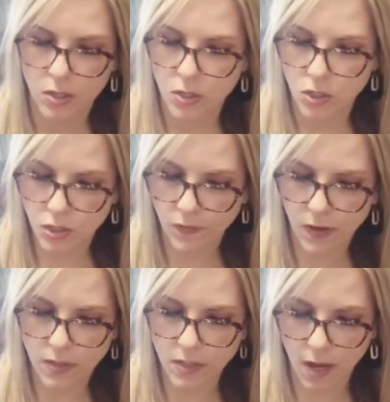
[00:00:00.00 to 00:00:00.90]
She
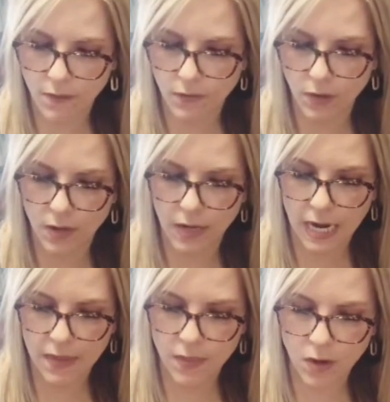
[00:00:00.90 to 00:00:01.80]
felt tougher,
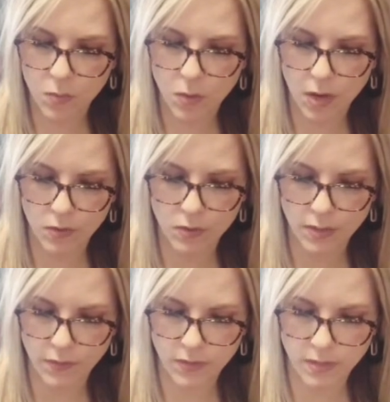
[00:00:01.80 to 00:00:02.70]
and there were other
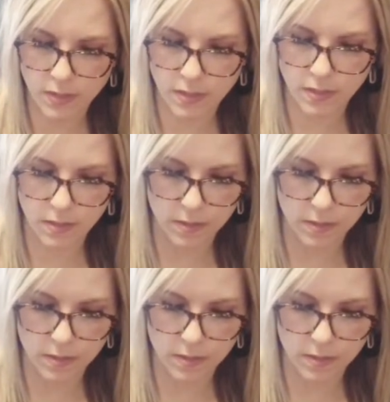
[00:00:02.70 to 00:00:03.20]
differences.